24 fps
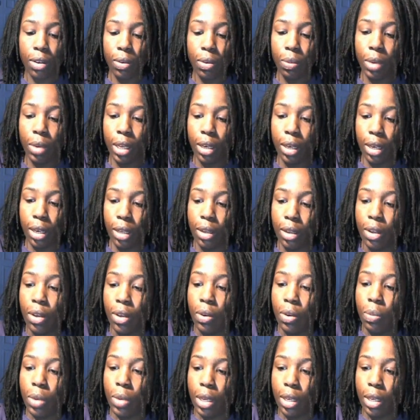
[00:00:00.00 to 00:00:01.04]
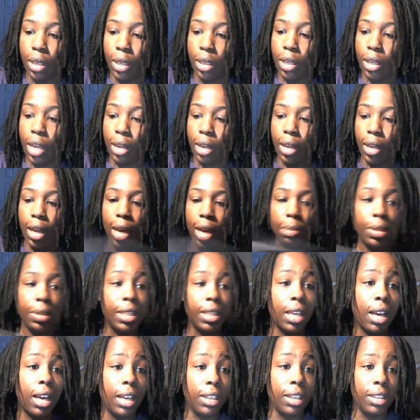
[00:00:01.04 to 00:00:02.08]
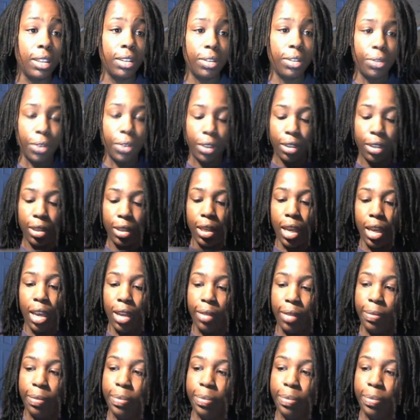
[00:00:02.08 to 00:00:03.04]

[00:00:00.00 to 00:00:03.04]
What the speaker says: when I'm done for the day.